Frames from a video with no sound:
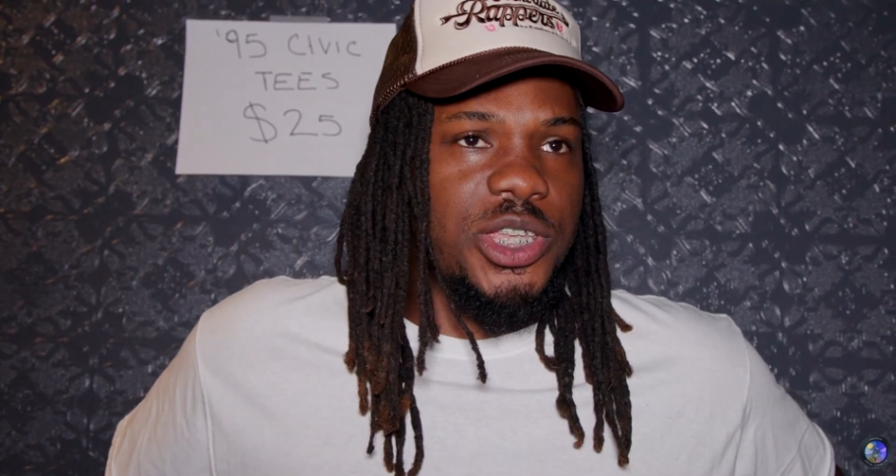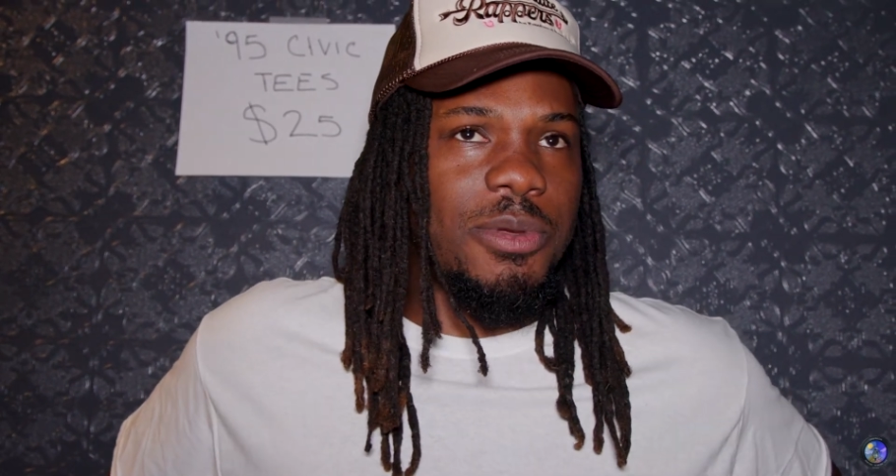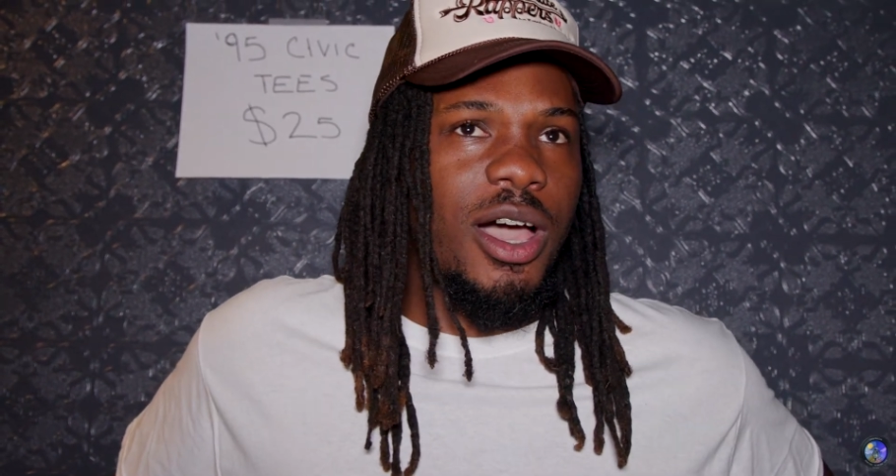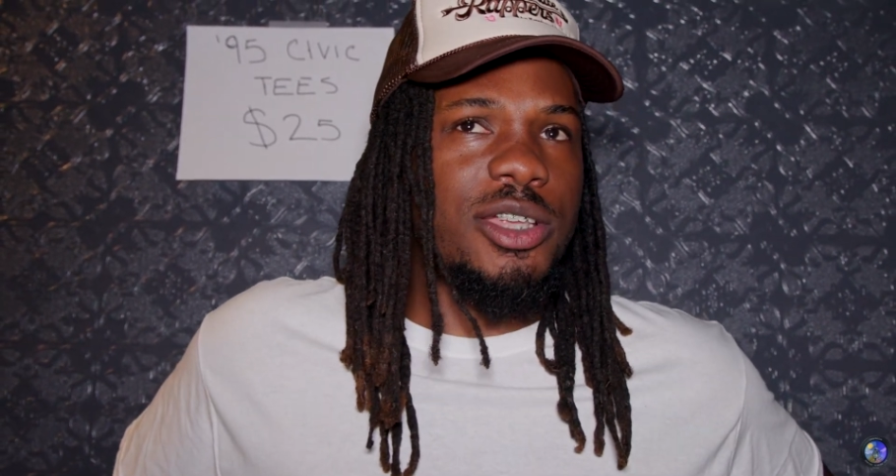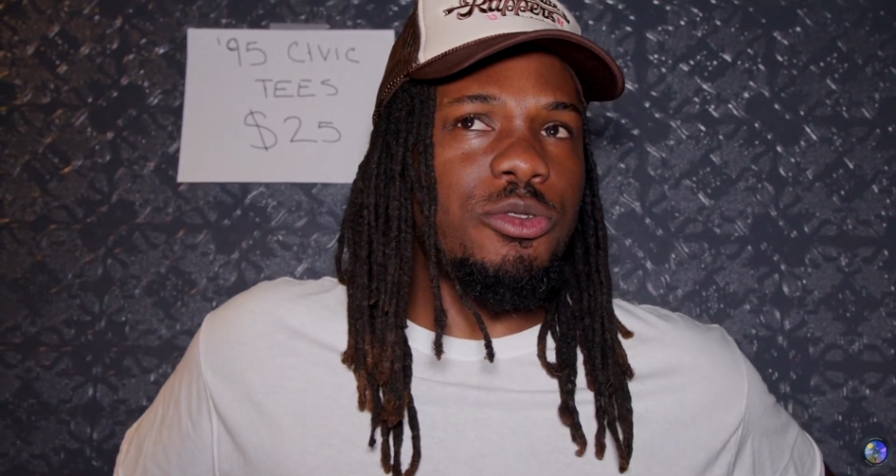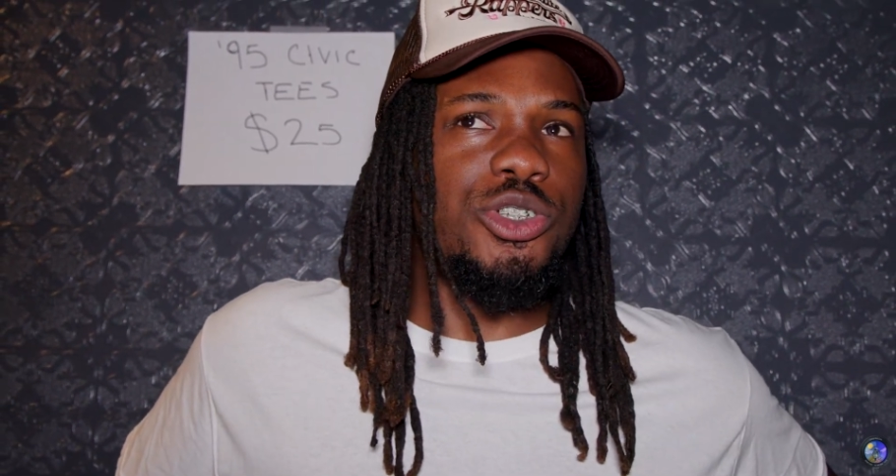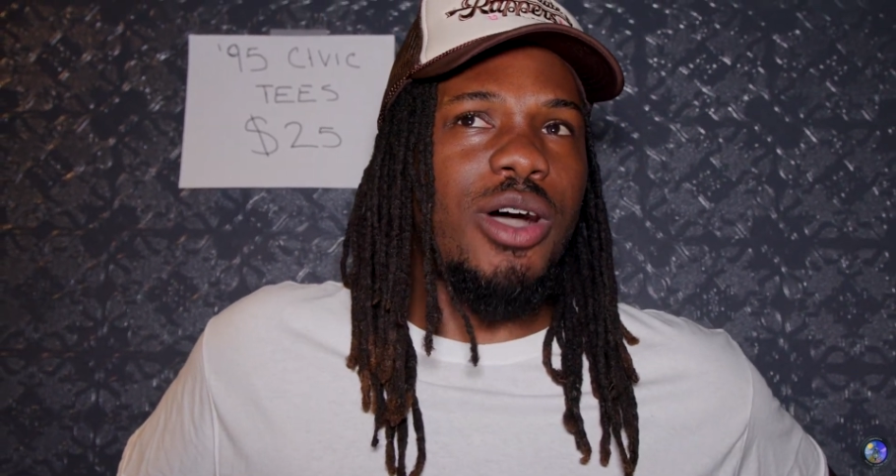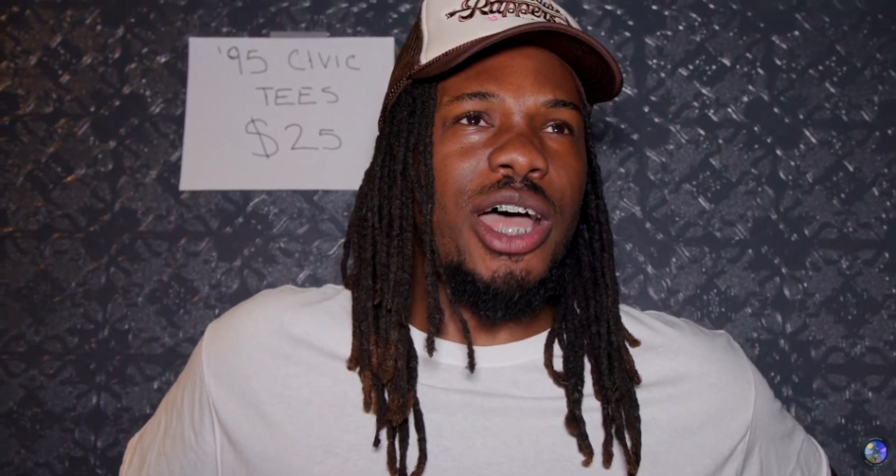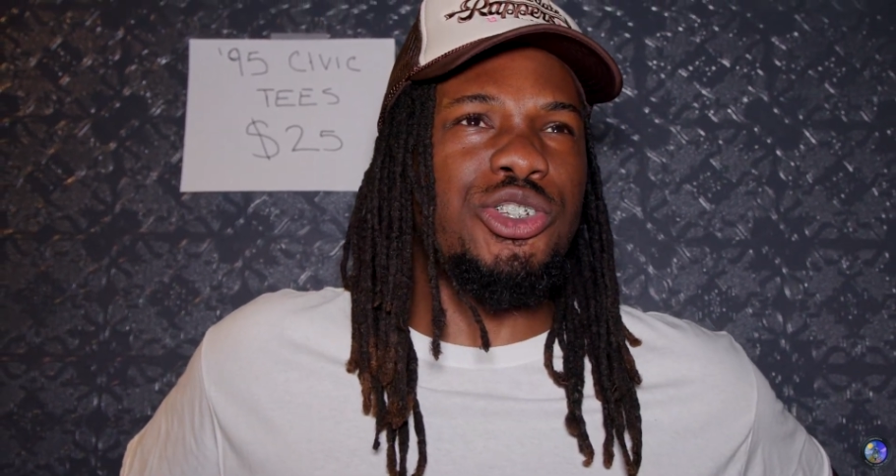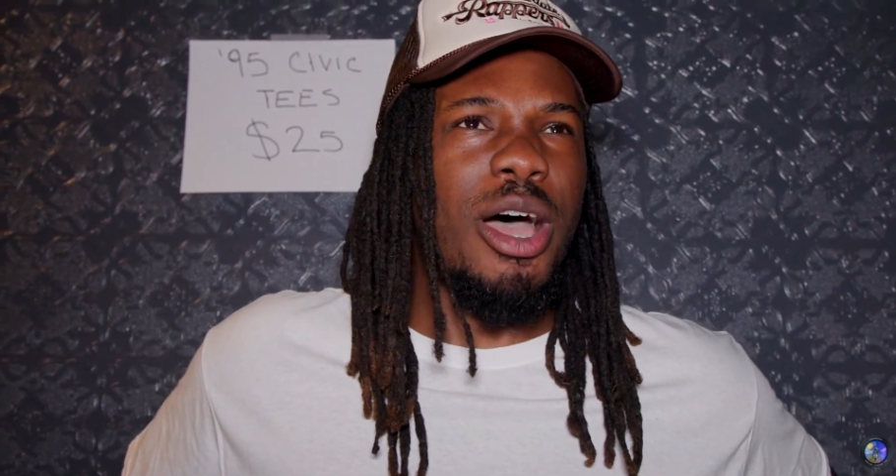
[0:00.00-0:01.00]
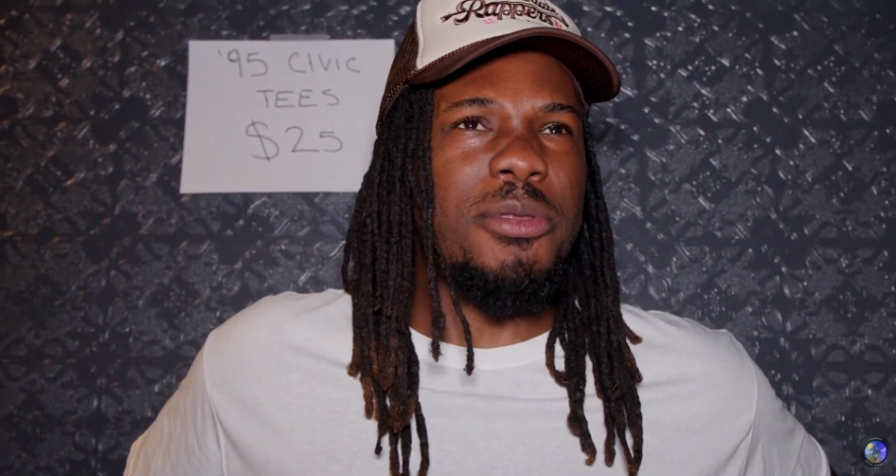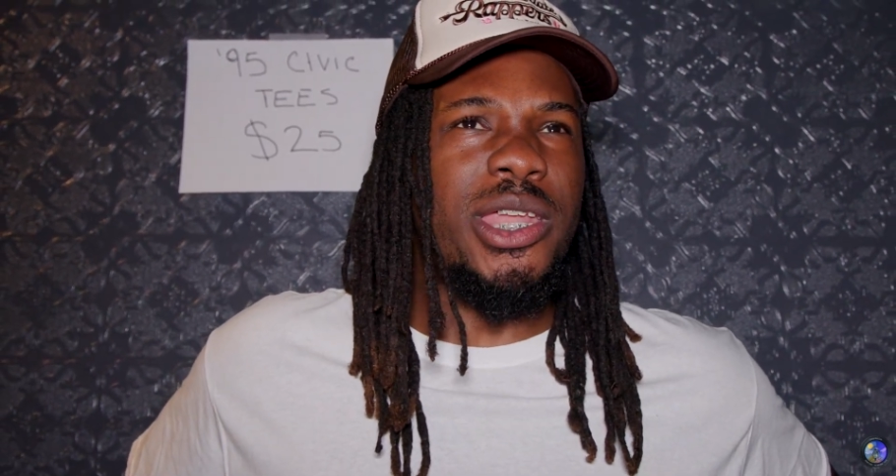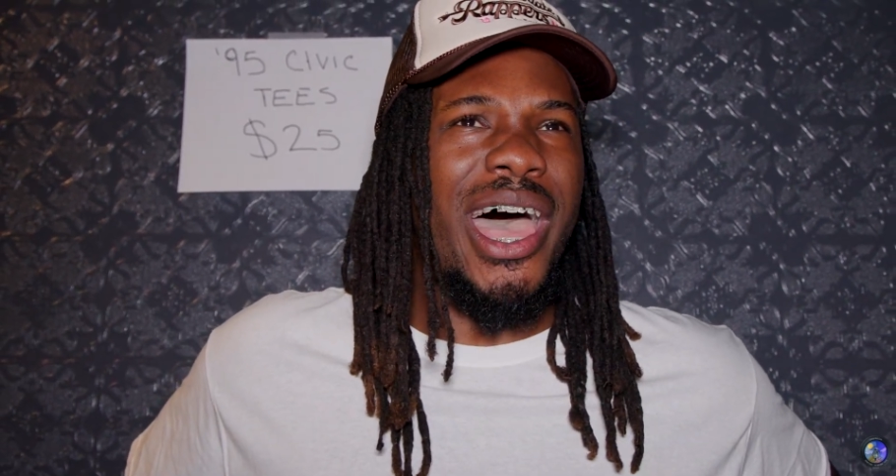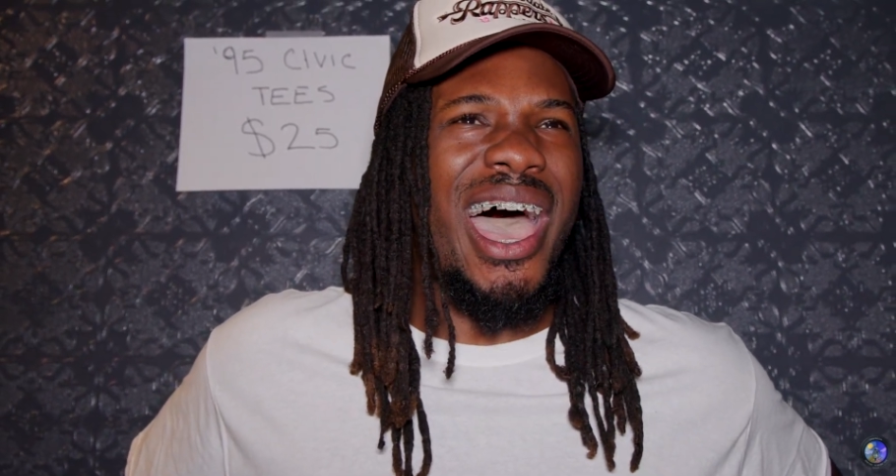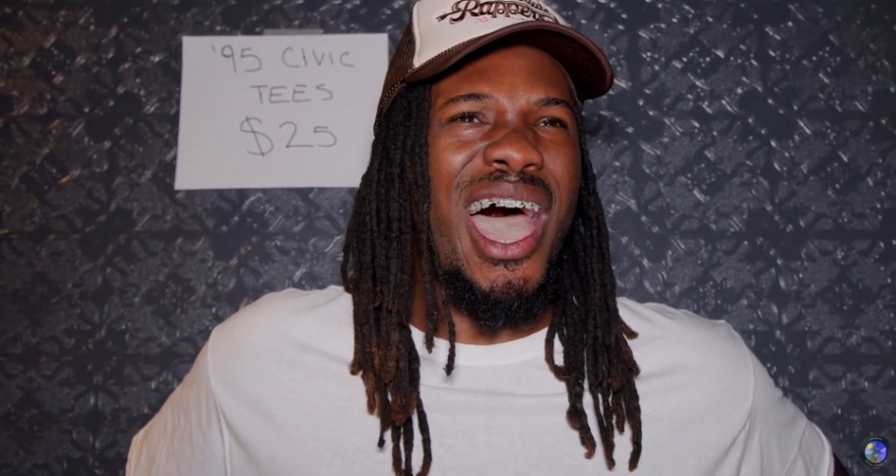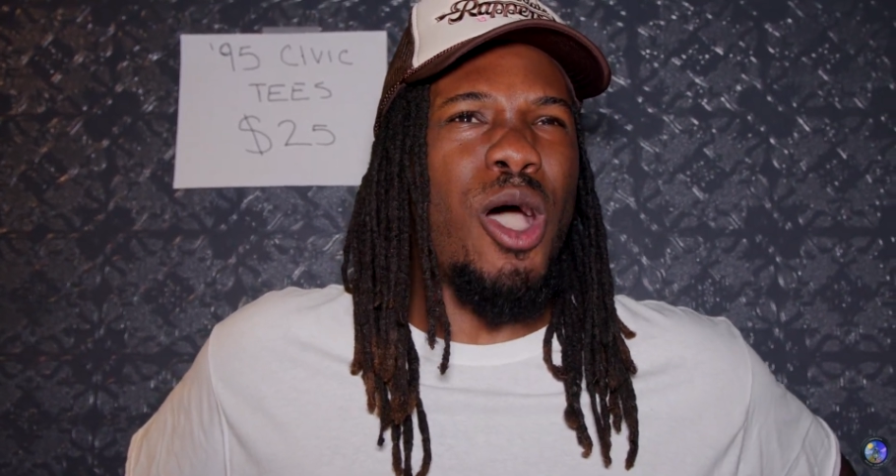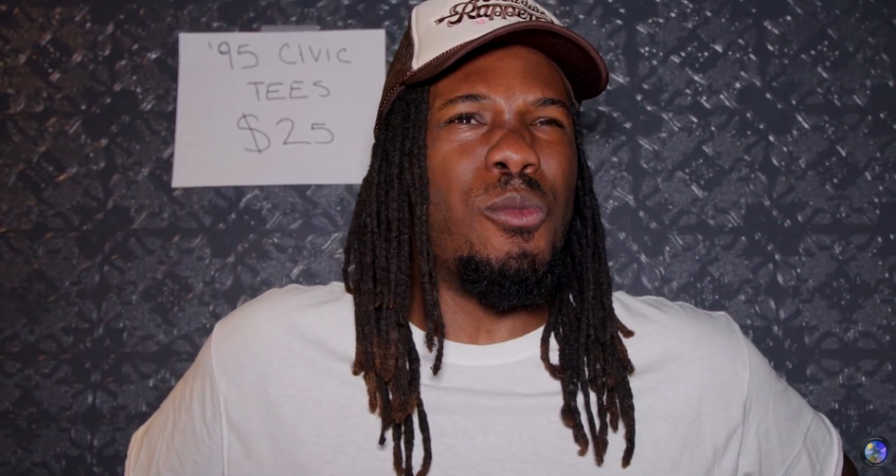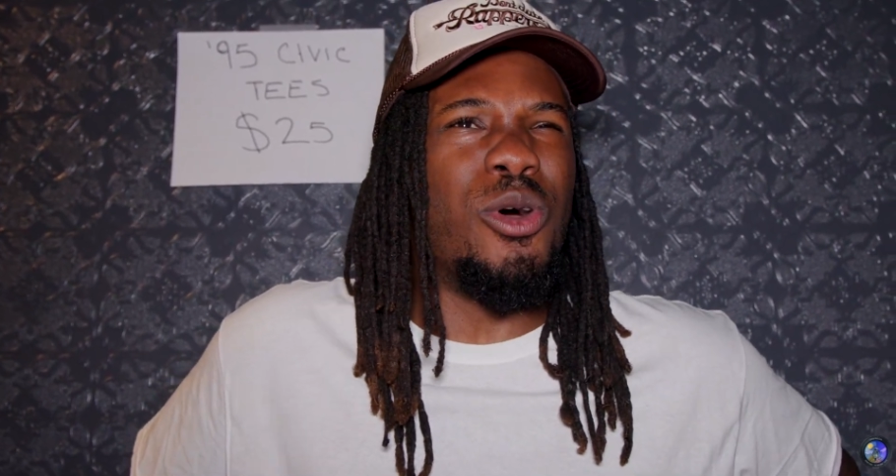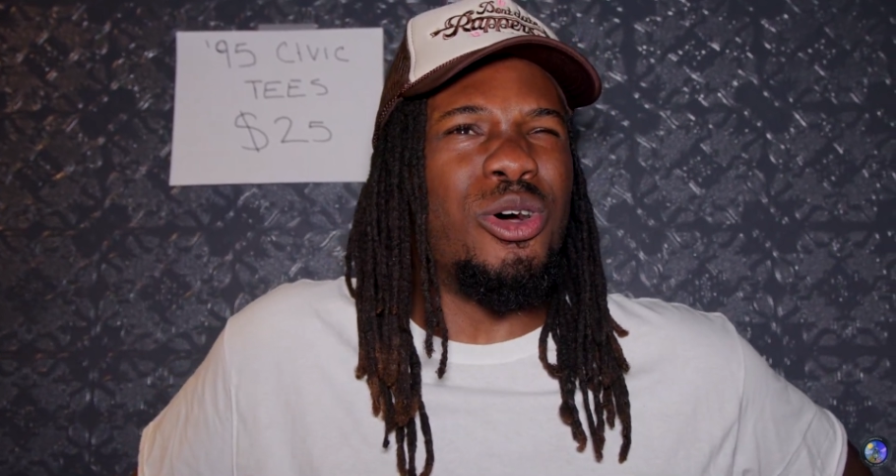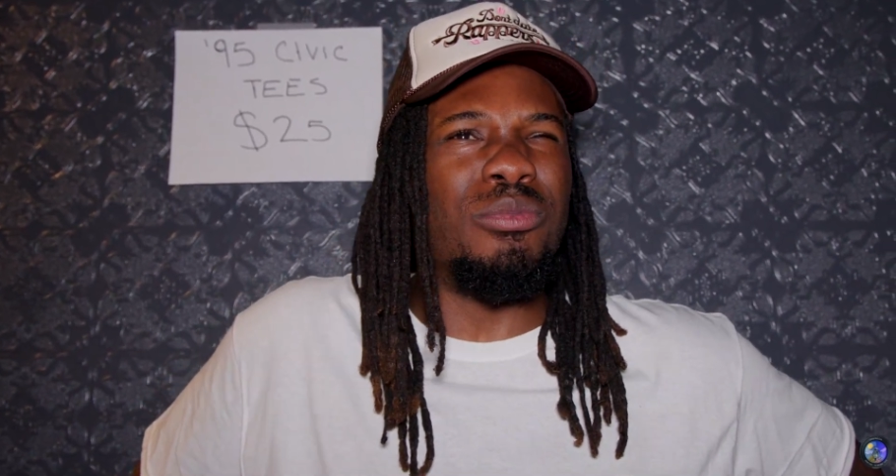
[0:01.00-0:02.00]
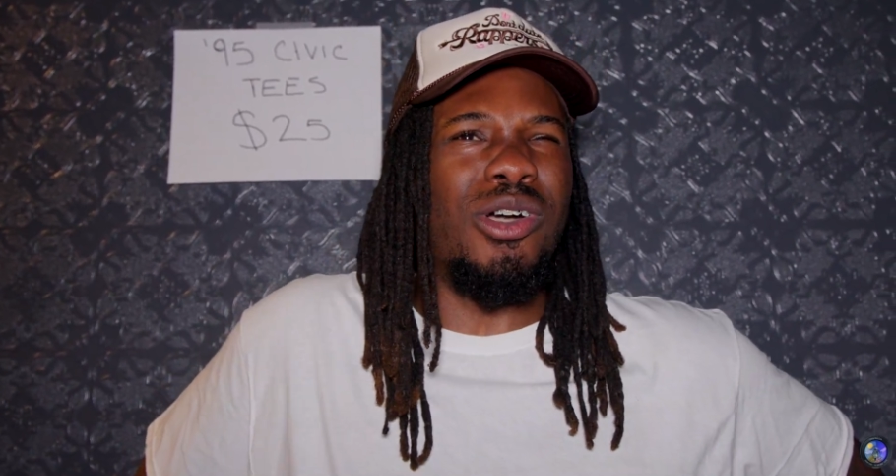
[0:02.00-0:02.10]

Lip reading: To be honest with you, I dropped an album